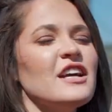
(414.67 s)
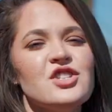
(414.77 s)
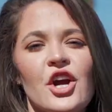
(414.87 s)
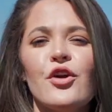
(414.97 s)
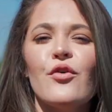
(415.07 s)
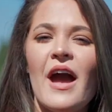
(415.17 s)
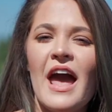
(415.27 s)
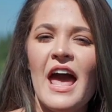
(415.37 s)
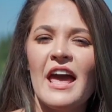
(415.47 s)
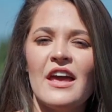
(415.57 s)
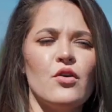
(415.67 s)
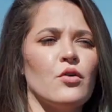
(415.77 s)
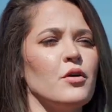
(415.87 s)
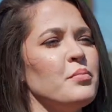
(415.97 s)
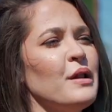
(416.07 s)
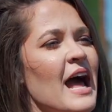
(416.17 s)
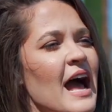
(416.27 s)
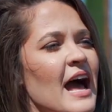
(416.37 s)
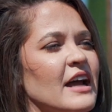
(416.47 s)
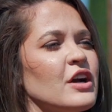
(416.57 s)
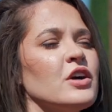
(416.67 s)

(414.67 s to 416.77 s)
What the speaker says: a dark gray or a black